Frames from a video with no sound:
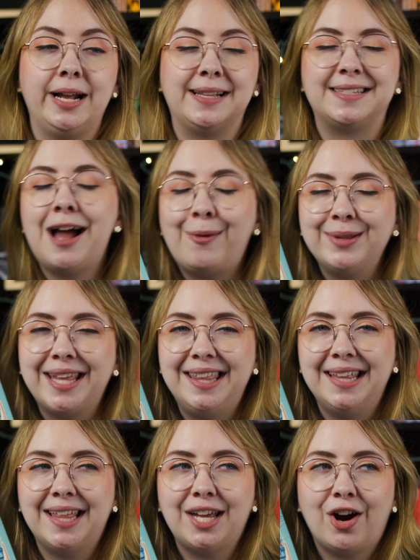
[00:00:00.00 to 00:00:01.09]
It's not what they
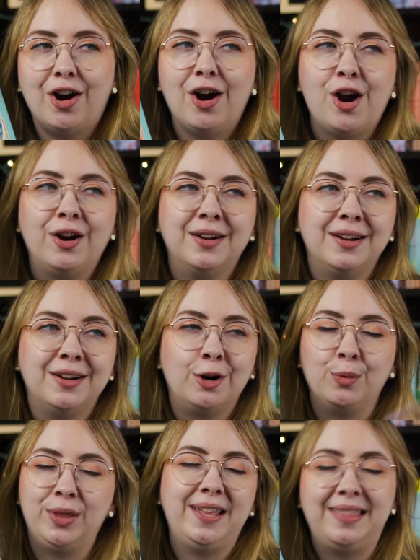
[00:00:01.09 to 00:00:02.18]
think they are,
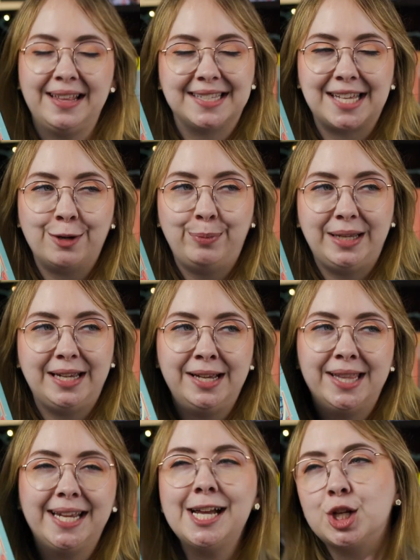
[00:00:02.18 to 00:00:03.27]
or they think it's gonna be.
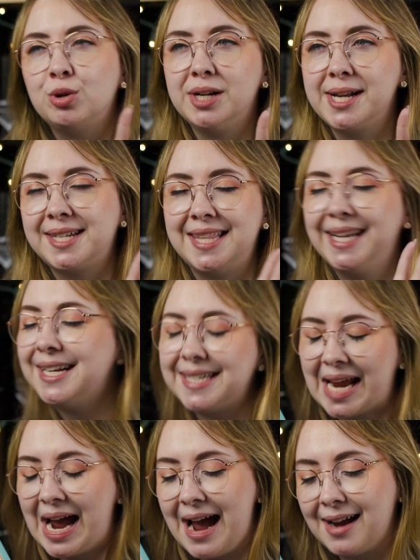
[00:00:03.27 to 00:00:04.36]
They get tricked, they get
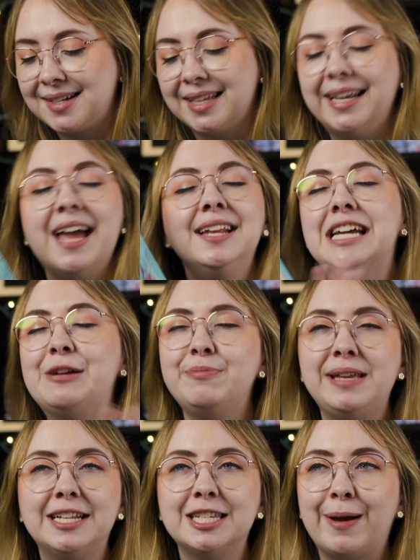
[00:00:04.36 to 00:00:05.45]
attacked. Like anytime
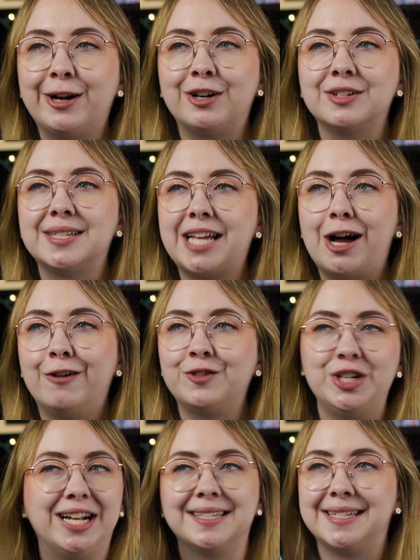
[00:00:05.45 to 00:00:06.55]
Mina's by herself,
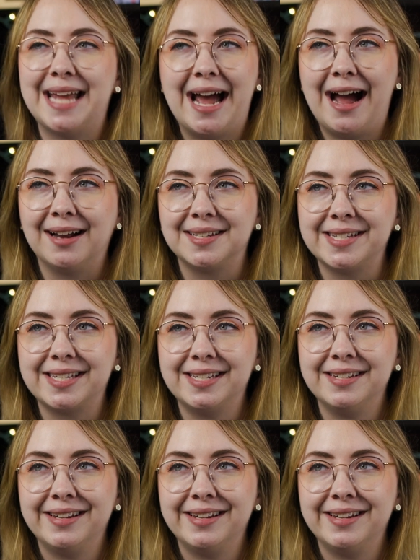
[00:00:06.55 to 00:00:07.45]
she gets attacked.